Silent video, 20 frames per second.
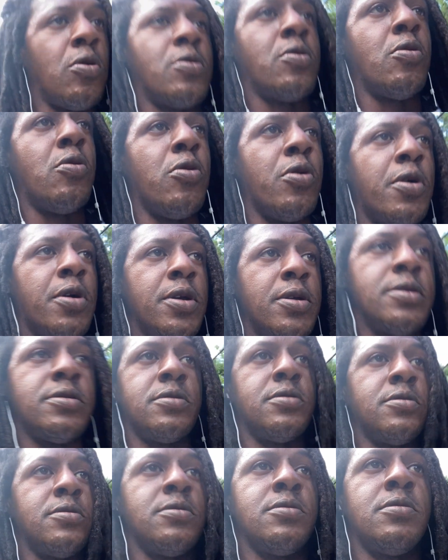or
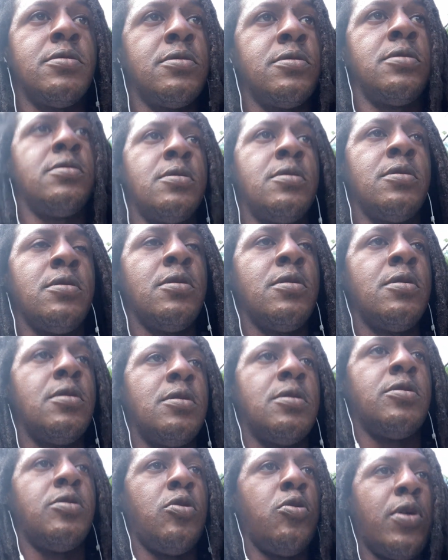
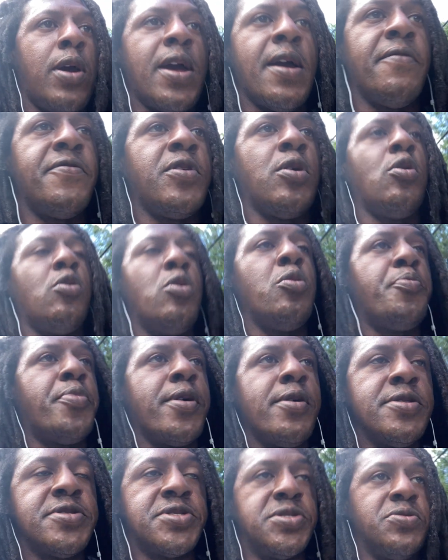you have your own
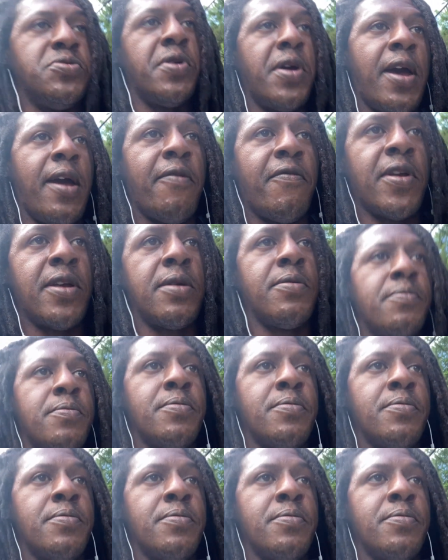personal heaven.